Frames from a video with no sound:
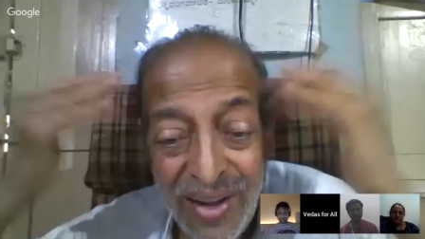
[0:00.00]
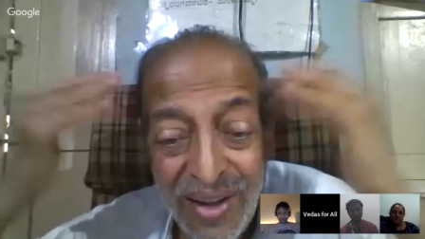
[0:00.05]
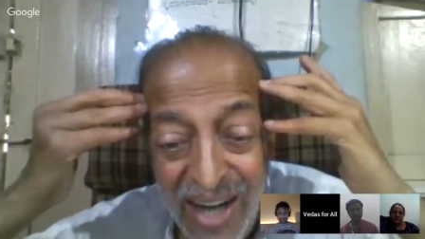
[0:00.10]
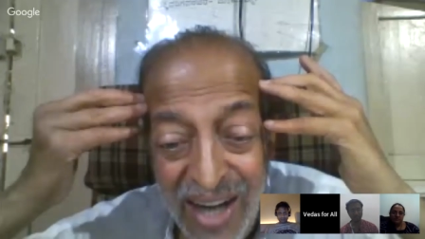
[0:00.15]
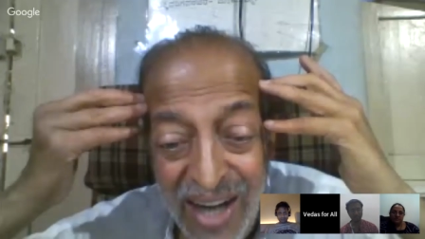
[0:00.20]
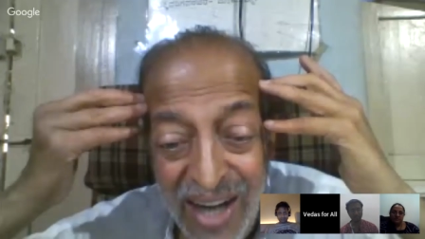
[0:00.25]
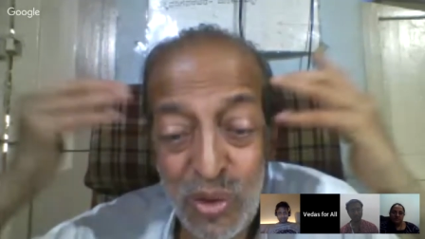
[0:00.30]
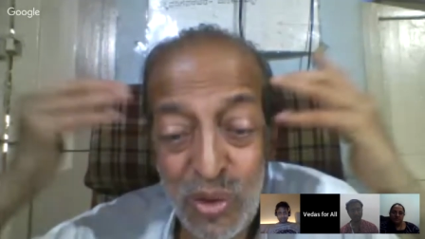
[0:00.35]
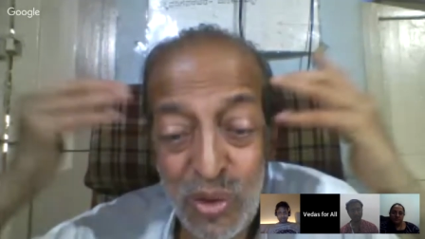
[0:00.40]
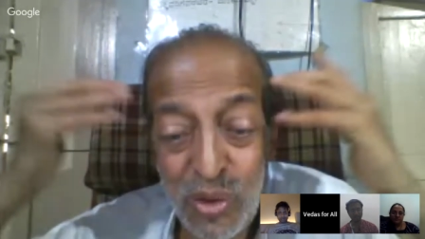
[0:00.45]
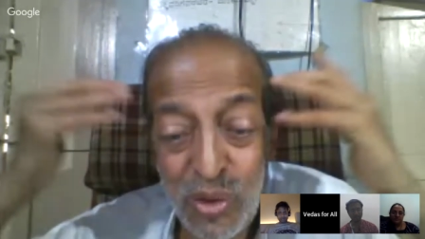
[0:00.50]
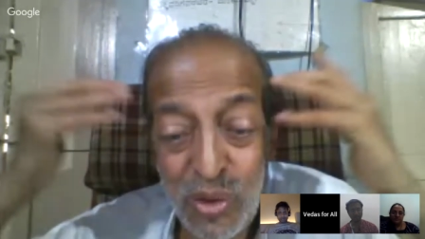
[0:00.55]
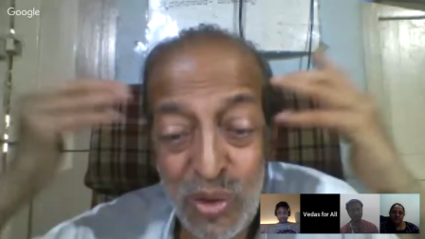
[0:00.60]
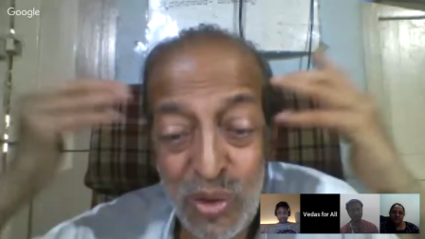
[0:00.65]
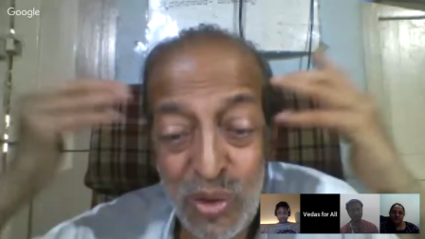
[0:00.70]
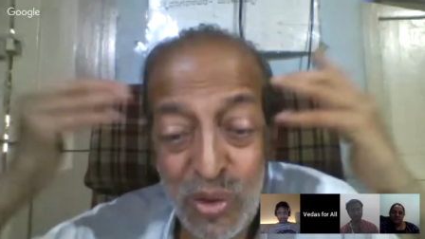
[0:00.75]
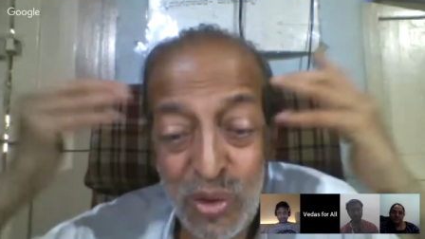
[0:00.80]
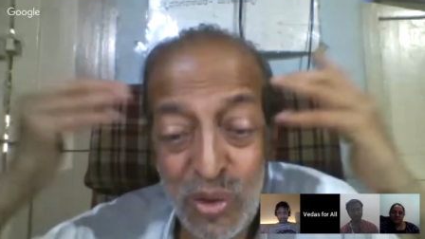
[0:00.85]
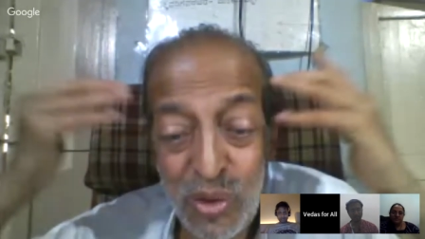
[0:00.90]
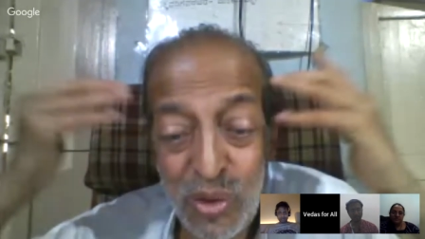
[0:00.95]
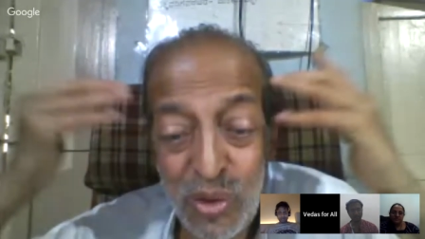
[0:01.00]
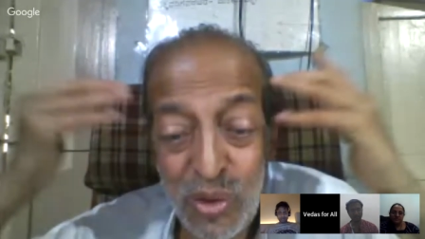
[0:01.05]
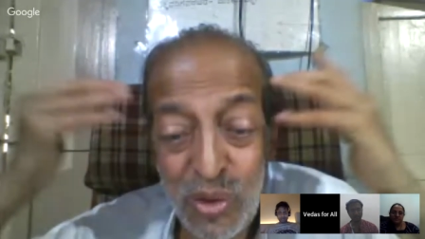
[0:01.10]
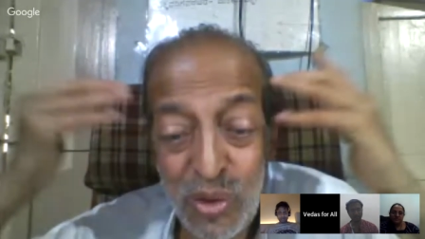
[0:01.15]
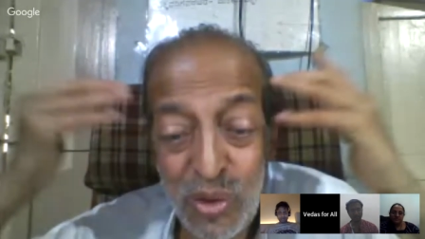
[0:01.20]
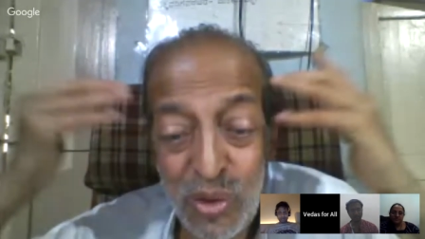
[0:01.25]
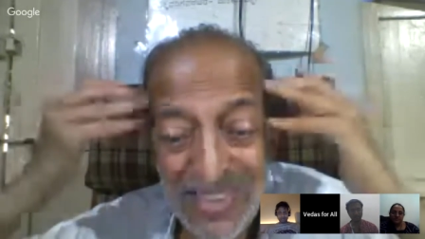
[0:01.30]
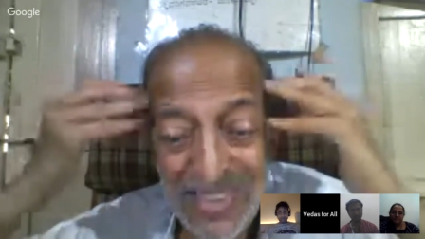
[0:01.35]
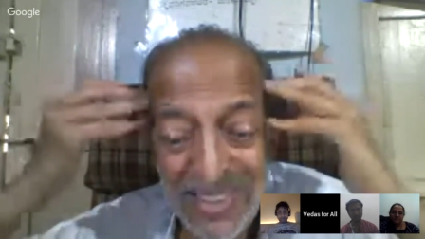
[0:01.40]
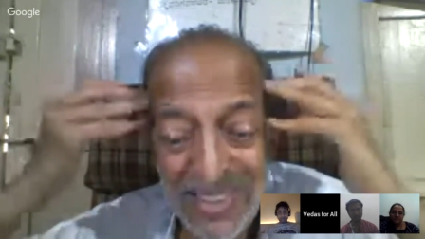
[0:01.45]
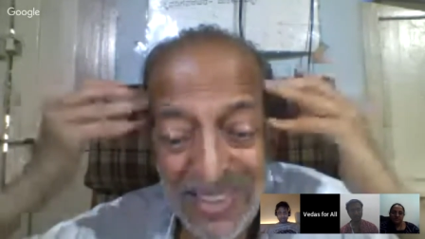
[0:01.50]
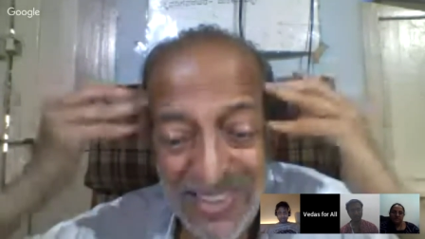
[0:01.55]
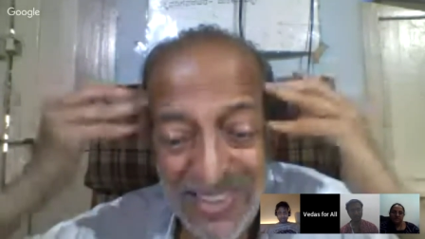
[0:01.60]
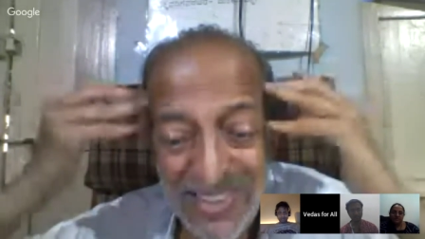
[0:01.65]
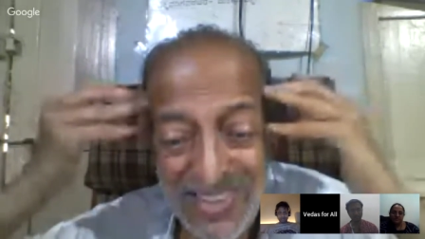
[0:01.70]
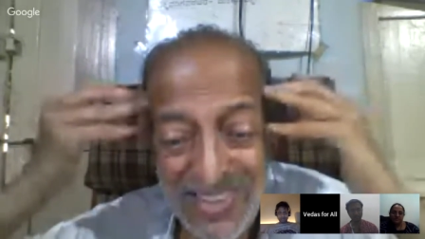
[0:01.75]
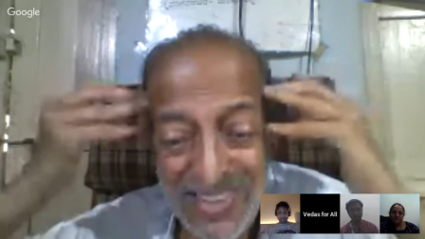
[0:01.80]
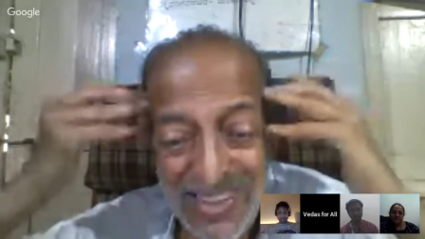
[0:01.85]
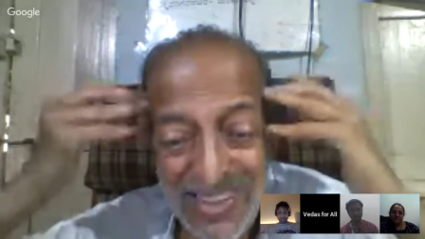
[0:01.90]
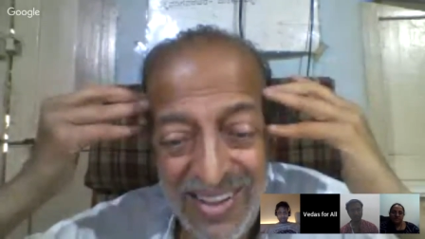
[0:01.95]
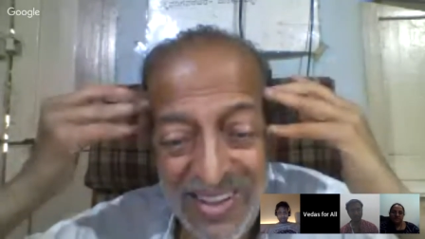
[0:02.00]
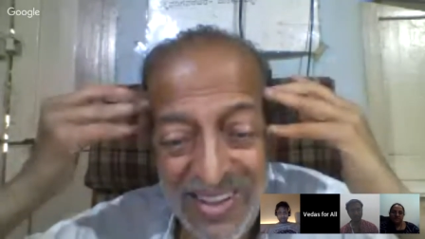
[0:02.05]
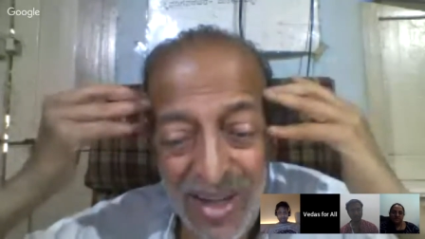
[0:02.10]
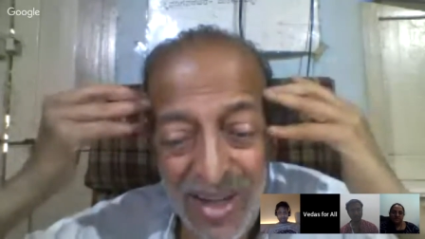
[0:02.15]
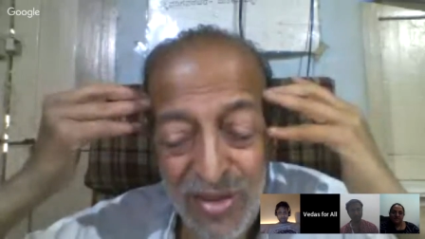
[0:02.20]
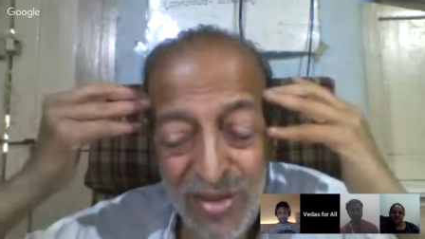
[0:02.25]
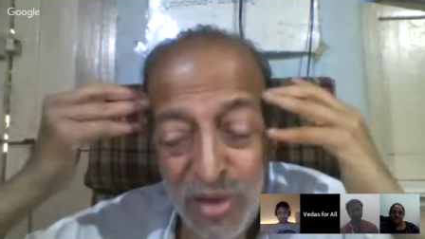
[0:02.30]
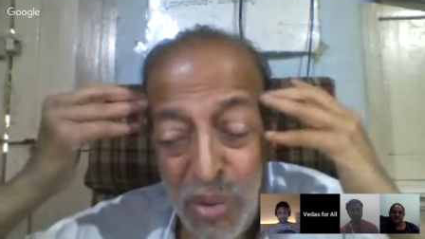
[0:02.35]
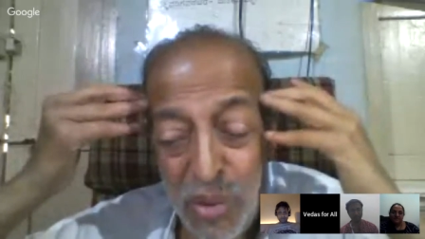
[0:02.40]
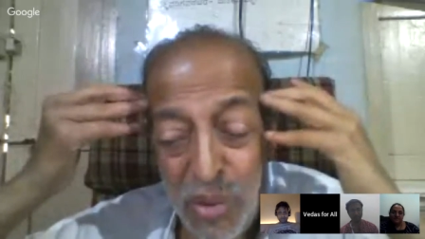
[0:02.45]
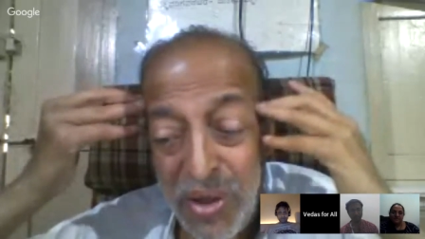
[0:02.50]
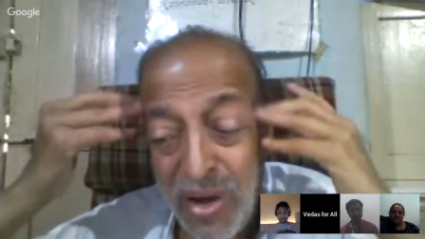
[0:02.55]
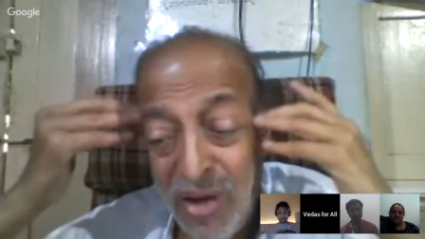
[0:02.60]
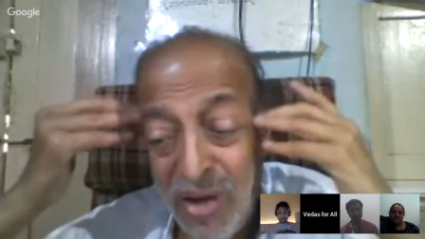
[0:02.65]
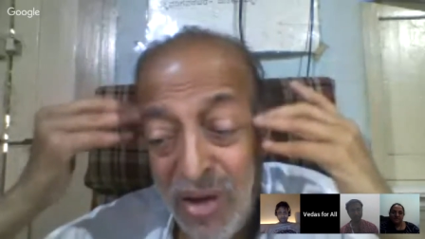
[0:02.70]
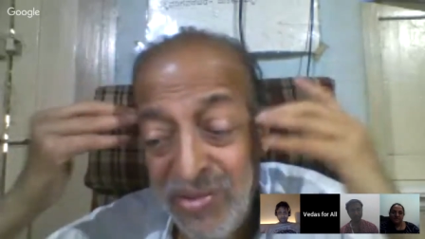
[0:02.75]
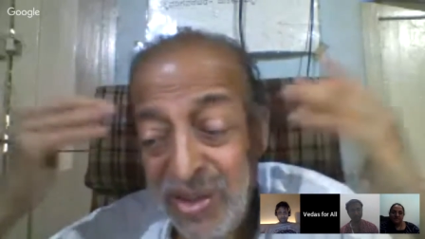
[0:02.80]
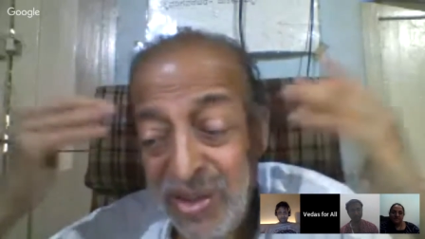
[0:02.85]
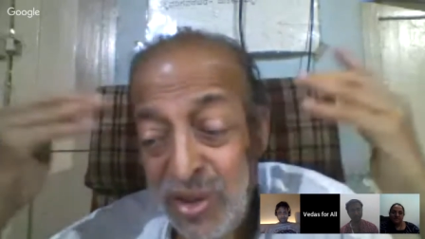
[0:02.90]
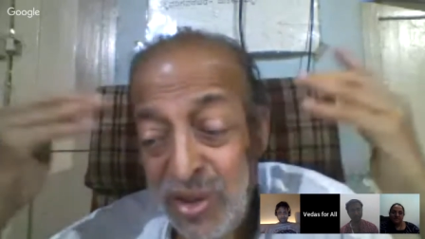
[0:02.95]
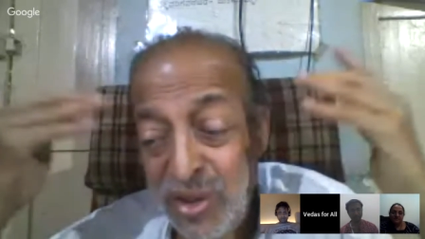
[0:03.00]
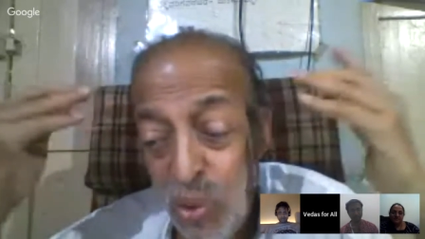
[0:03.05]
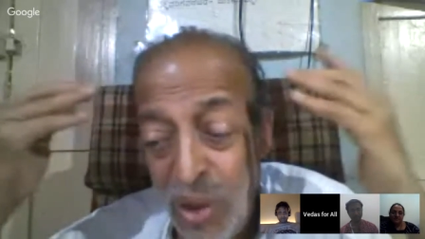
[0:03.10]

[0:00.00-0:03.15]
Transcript: And this tool has got a limitation. So because this